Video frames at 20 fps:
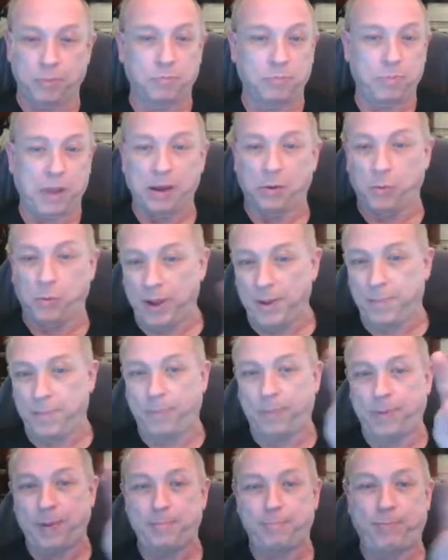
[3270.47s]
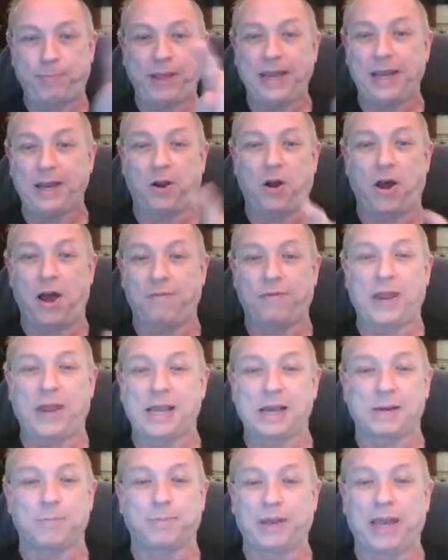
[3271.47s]
like, we're pitted off
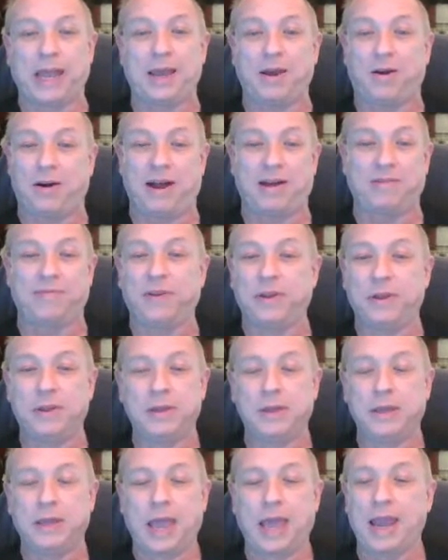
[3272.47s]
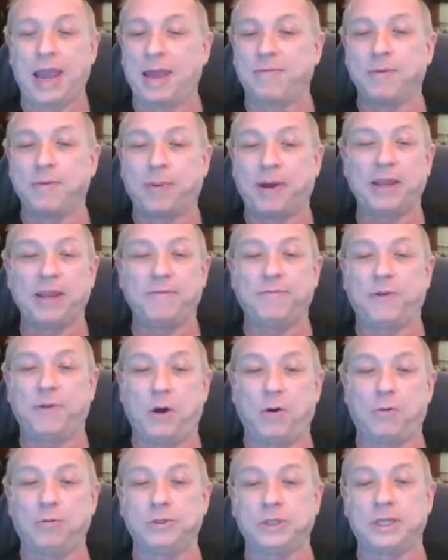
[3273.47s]
like a playoff, and everybody
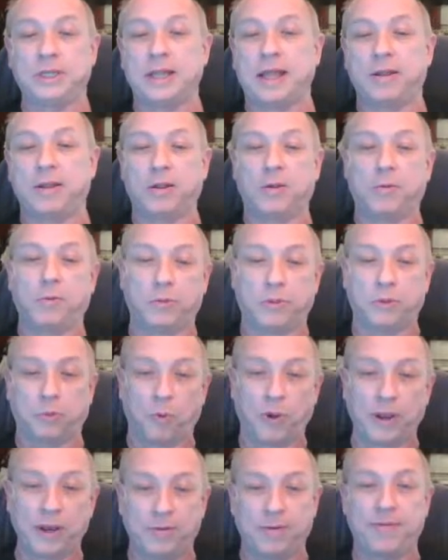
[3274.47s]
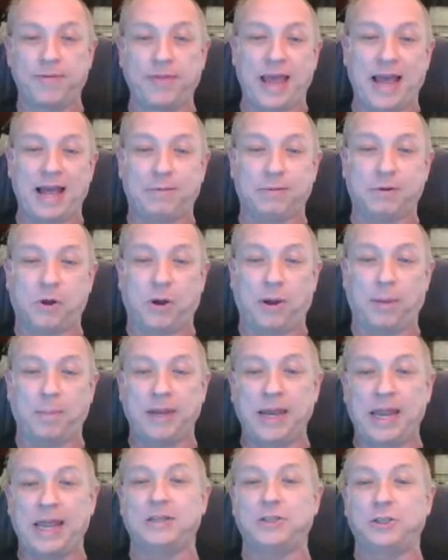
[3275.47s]
votes, and then the winner of that
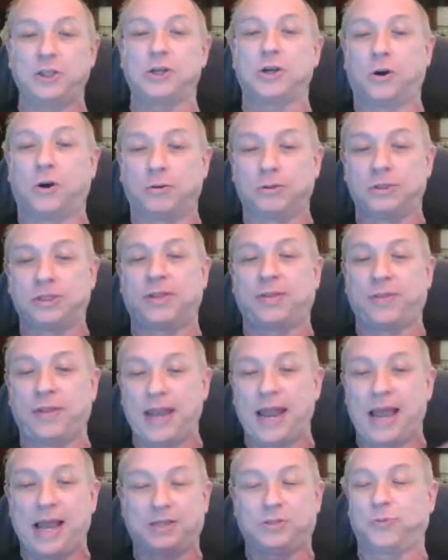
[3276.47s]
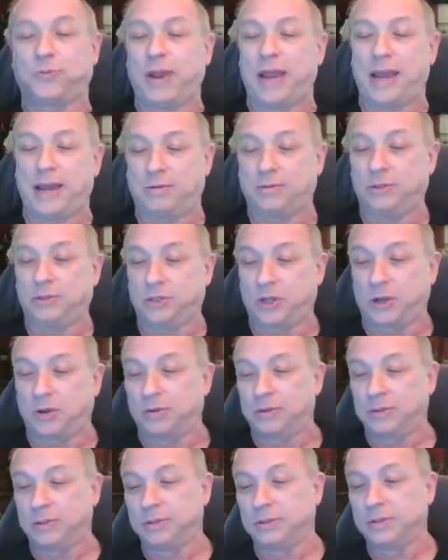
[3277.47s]
combination goes to the next round. So
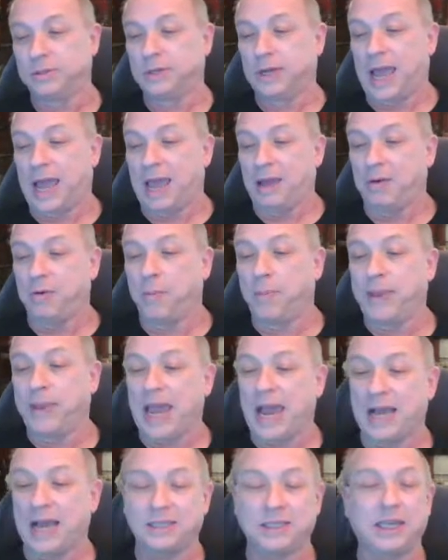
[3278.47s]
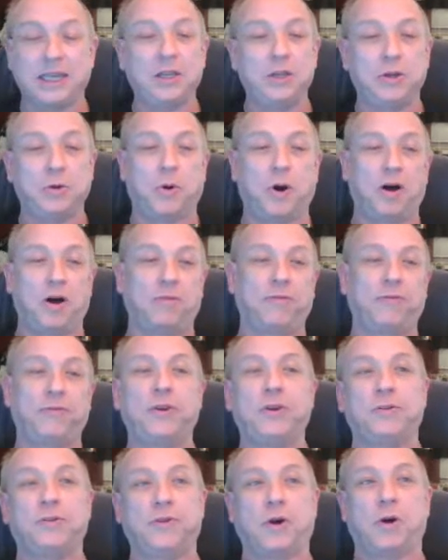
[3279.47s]
I will be asking you all for
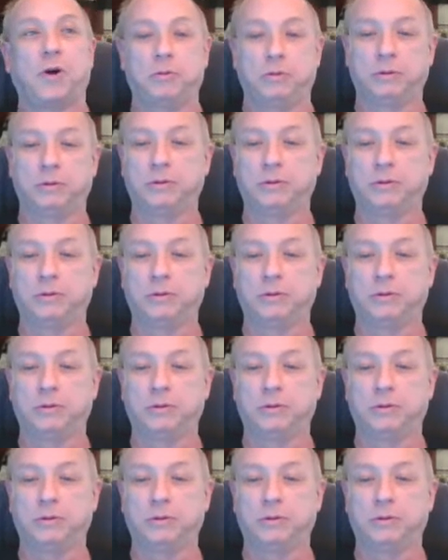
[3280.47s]
your vote.